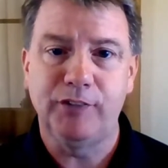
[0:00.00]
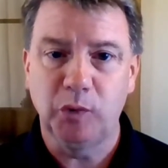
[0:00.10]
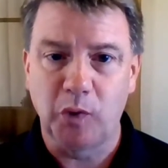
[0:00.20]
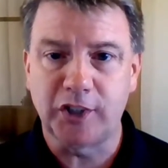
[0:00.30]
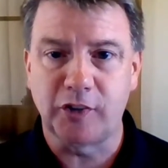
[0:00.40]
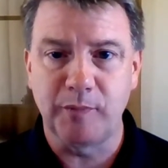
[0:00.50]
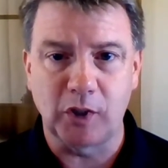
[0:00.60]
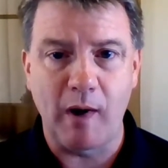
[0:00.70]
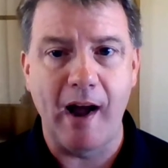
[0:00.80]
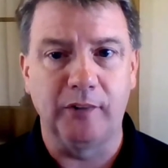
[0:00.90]
And if you launch
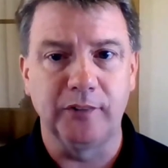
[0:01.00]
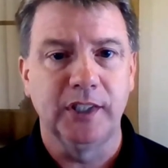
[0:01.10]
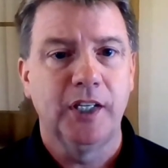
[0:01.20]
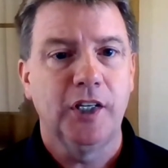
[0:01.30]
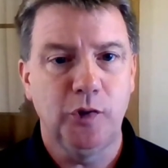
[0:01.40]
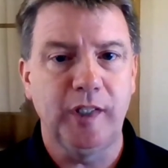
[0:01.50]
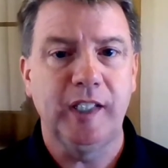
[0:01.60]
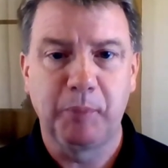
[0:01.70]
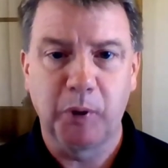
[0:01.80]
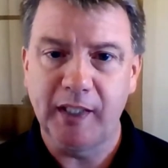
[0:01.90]
from the ground,
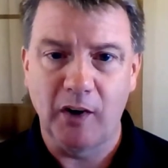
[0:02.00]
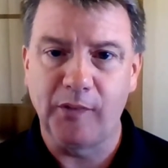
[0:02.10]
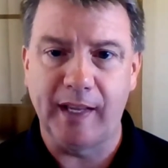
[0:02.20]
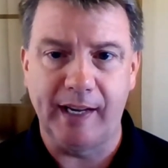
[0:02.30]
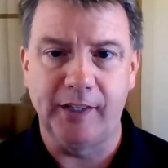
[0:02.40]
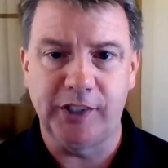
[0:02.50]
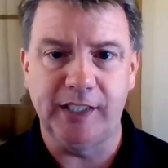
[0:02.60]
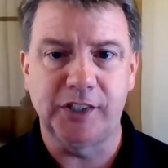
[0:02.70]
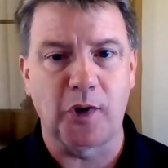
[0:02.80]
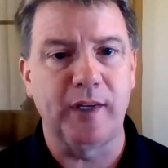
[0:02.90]
you need to put in all that
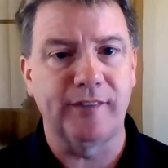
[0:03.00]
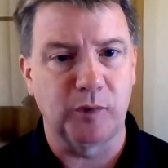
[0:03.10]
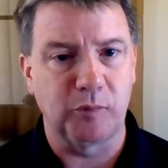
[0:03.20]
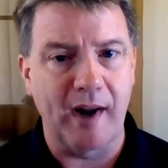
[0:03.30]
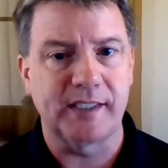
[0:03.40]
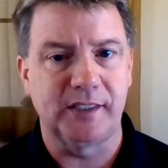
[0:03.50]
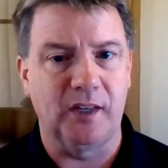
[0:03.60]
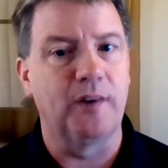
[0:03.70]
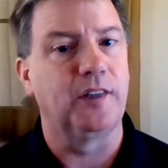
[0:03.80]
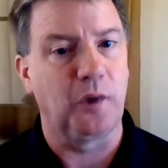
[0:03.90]
energy starting from
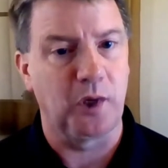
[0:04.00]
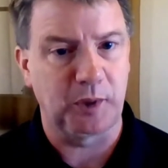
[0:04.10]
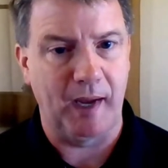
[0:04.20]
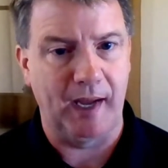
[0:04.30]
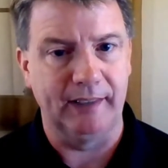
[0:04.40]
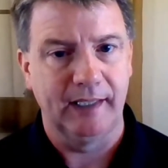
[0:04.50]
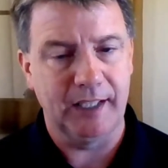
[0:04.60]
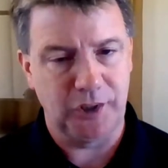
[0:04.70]
rest on the launch pad.